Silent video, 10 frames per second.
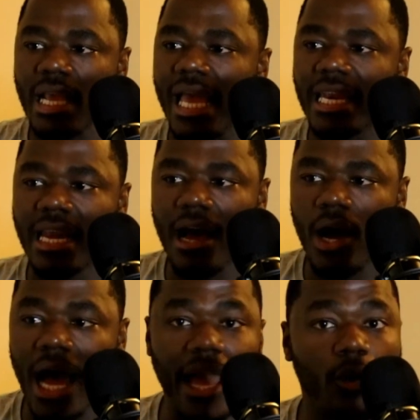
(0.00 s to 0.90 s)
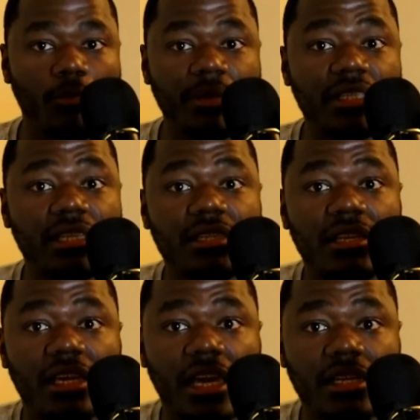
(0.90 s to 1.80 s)
Now, I hope this isn't the
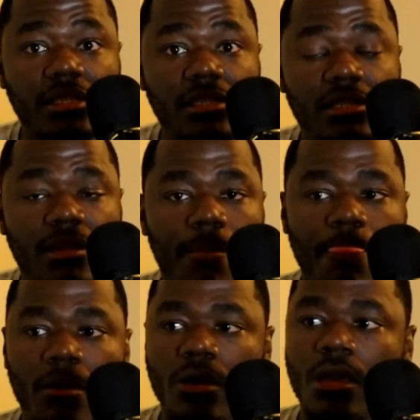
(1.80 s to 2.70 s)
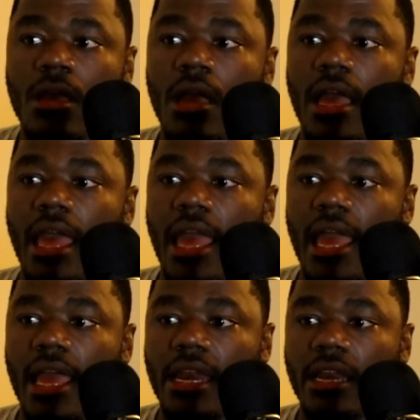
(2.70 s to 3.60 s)
case,
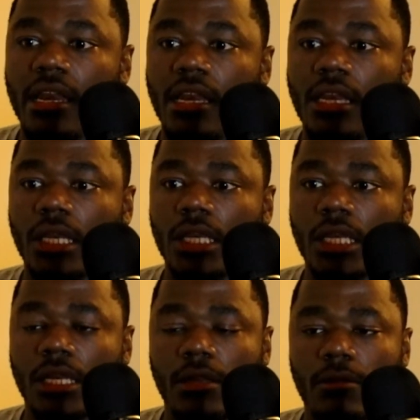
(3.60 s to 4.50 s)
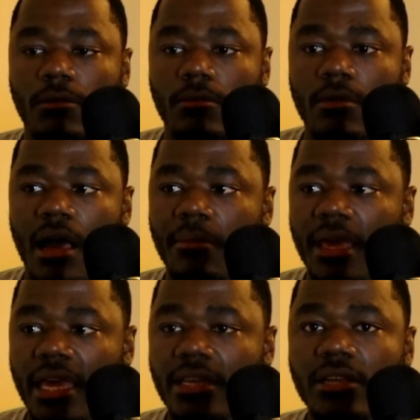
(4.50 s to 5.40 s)
and I'm gonna
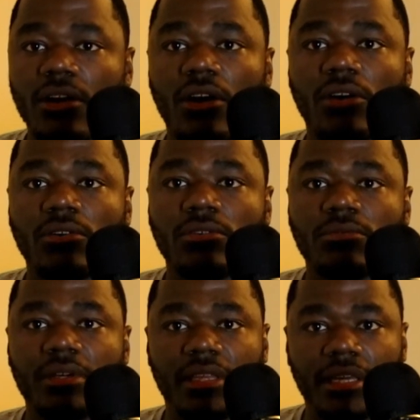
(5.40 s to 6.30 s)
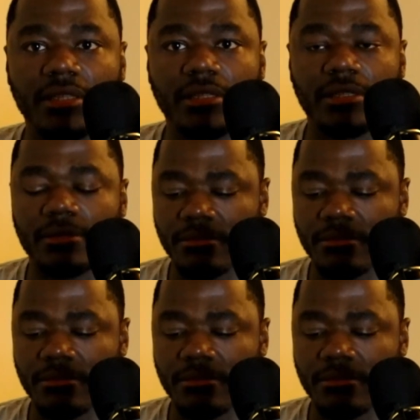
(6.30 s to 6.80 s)
end it all with this.